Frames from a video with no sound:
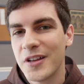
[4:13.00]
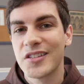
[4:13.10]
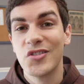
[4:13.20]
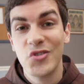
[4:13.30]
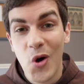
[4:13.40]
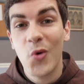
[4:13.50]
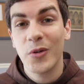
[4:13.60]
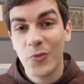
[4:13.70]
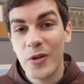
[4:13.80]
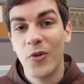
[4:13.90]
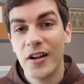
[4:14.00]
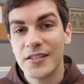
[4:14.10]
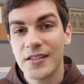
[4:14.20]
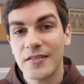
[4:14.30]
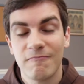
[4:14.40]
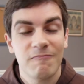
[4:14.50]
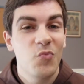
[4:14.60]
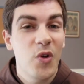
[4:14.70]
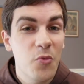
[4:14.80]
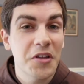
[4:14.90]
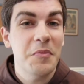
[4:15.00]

us know what we want? We want